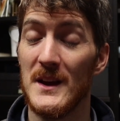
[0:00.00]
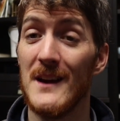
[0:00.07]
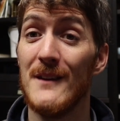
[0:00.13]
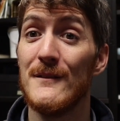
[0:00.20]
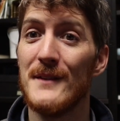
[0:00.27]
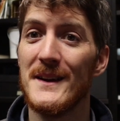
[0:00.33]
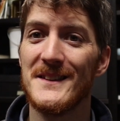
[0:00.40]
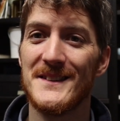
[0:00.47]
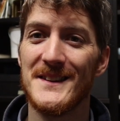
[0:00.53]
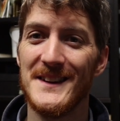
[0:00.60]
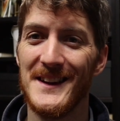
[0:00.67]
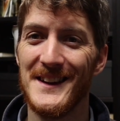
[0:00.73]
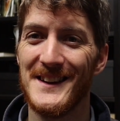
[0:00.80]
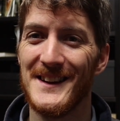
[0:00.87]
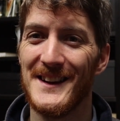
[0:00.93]

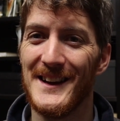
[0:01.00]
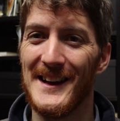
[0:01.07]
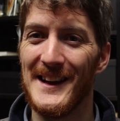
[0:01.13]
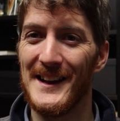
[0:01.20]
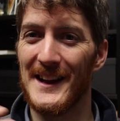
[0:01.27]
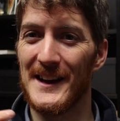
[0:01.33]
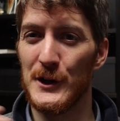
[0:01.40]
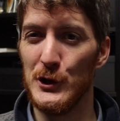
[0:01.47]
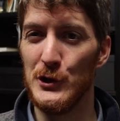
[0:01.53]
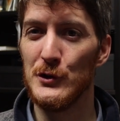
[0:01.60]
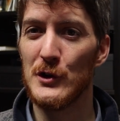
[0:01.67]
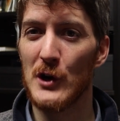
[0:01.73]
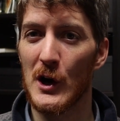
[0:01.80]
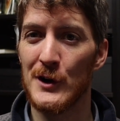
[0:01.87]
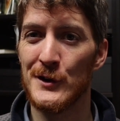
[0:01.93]
inventing like
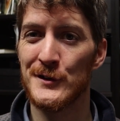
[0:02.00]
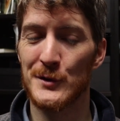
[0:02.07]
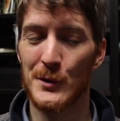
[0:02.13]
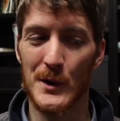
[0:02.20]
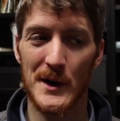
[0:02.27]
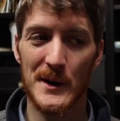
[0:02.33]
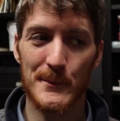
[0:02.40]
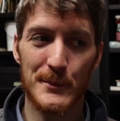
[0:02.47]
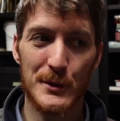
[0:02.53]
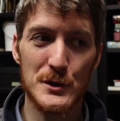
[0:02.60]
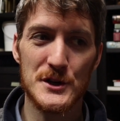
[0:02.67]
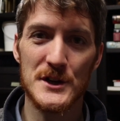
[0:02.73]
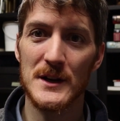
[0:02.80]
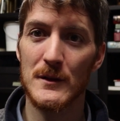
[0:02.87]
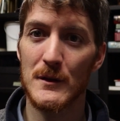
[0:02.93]
new colors or
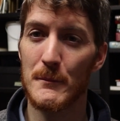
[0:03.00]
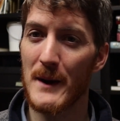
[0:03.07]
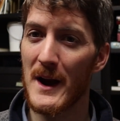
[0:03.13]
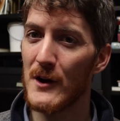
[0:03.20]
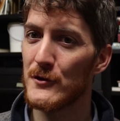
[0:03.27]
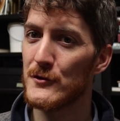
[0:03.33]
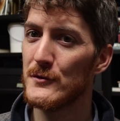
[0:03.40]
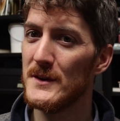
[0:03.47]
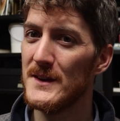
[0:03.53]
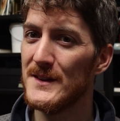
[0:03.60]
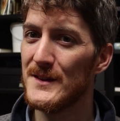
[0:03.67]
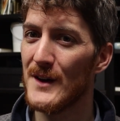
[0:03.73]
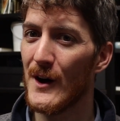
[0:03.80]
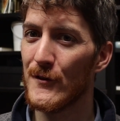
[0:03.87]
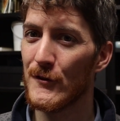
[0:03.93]
pushing the
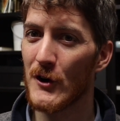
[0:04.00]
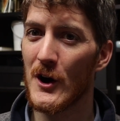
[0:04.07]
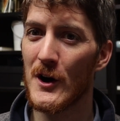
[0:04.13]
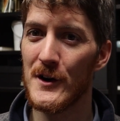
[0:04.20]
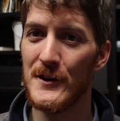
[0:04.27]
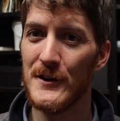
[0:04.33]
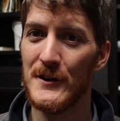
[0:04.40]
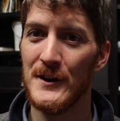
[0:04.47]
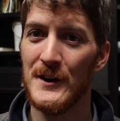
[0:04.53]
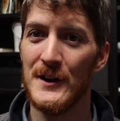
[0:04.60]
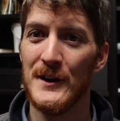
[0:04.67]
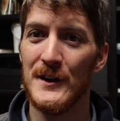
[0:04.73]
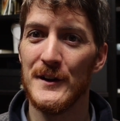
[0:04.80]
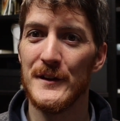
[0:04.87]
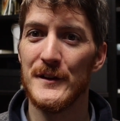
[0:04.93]
boundaries of color.
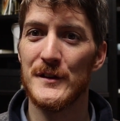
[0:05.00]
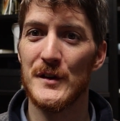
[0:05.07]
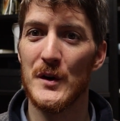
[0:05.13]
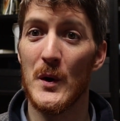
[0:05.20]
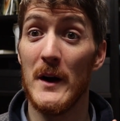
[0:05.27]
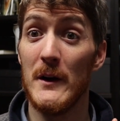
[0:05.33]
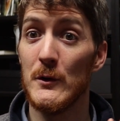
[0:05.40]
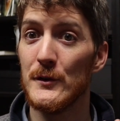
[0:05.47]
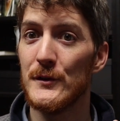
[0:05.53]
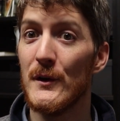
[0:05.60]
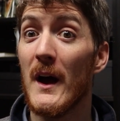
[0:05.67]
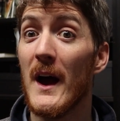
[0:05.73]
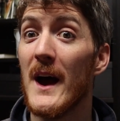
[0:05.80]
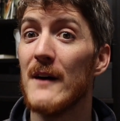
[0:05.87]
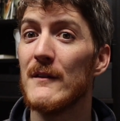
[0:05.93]
So I also
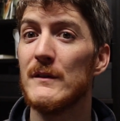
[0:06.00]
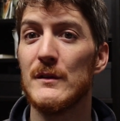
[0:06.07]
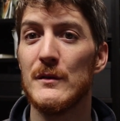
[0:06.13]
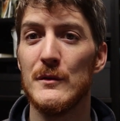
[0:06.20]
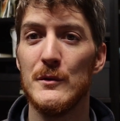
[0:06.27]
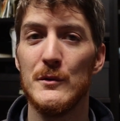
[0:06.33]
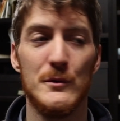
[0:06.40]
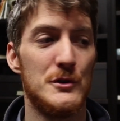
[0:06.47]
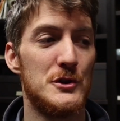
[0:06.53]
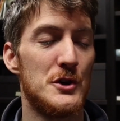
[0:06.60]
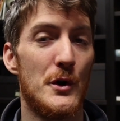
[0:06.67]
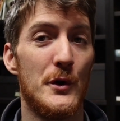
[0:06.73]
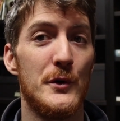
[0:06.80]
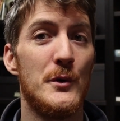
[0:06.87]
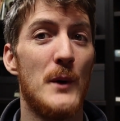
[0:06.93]
have to
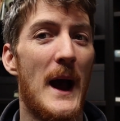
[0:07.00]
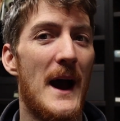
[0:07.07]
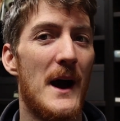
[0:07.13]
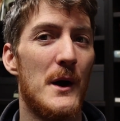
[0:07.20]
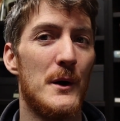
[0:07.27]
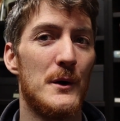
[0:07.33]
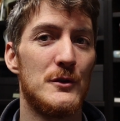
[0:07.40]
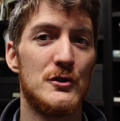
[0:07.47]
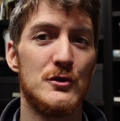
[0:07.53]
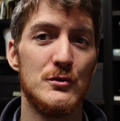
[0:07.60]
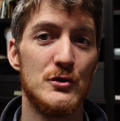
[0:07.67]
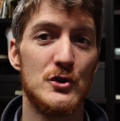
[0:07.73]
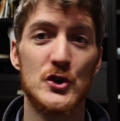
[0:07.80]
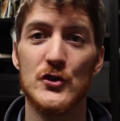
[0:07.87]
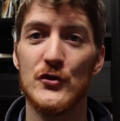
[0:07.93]
show you how
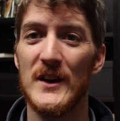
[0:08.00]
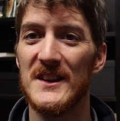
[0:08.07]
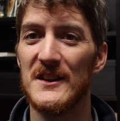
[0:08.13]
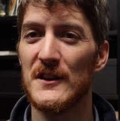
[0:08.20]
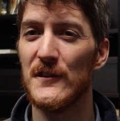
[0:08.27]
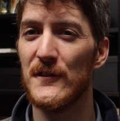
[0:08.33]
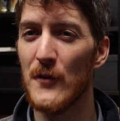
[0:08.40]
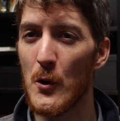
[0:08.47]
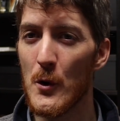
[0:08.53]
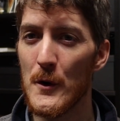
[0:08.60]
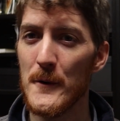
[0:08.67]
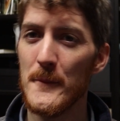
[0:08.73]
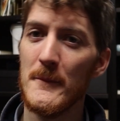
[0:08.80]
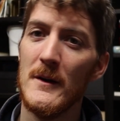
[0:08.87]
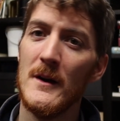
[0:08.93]
to
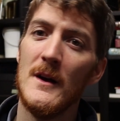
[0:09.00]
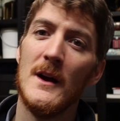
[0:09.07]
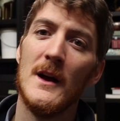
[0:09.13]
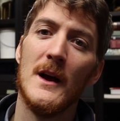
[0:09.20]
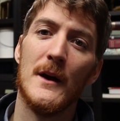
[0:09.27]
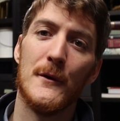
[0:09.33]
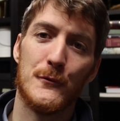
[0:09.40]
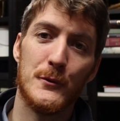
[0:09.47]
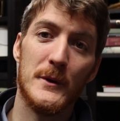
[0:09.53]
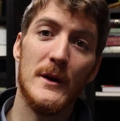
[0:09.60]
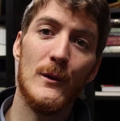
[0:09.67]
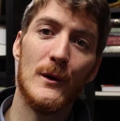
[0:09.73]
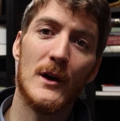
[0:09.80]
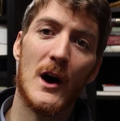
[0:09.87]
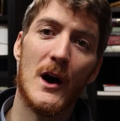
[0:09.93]
transform
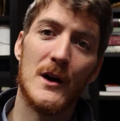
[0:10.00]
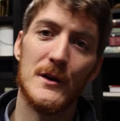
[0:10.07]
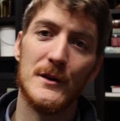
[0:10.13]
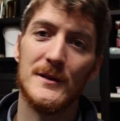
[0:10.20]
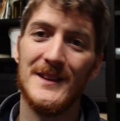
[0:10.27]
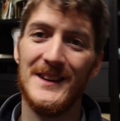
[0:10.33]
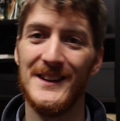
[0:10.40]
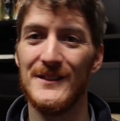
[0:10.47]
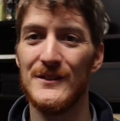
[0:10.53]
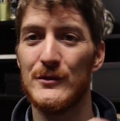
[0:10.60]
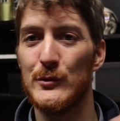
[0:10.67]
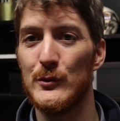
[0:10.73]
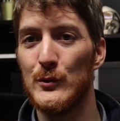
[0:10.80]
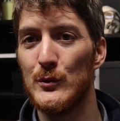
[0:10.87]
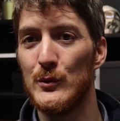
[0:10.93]
real colors
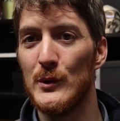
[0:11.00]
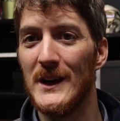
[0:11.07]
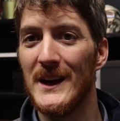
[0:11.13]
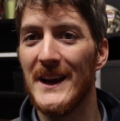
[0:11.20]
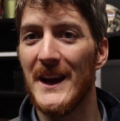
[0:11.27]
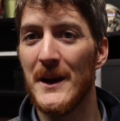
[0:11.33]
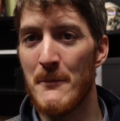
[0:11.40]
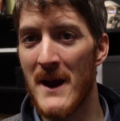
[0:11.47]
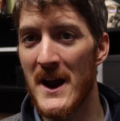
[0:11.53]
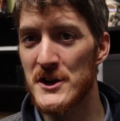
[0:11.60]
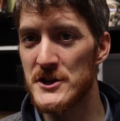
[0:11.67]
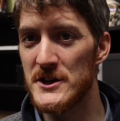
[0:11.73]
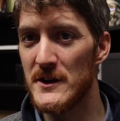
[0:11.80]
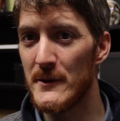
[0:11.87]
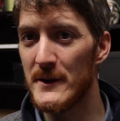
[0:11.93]
into
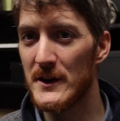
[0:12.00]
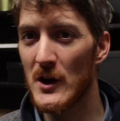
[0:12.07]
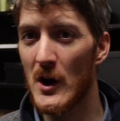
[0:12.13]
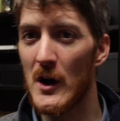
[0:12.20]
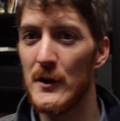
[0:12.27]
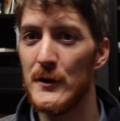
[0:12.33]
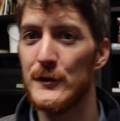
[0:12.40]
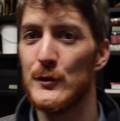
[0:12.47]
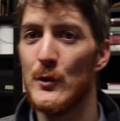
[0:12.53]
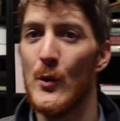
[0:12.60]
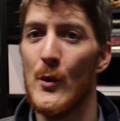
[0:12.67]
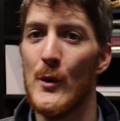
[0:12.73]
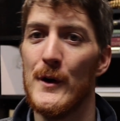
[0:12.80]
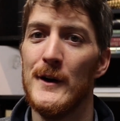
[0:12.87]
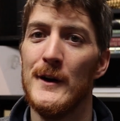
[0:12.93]
imaginary colors,
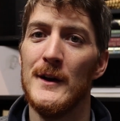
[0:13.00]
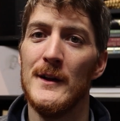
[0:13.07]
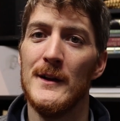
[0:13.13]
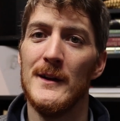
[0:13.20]
or